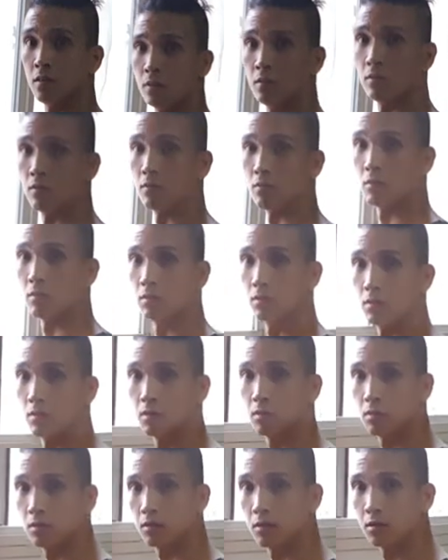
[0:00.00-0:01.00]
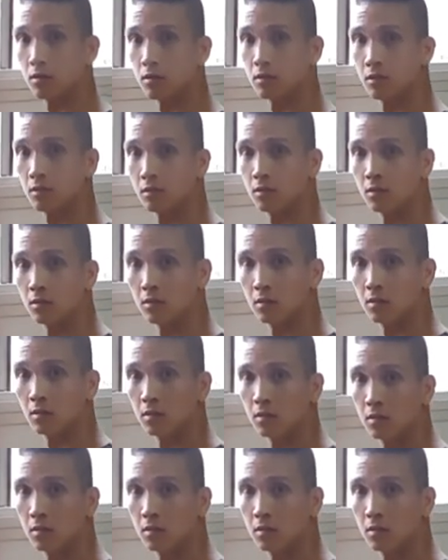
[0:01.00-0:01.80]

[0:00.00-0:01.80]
Nothing is said.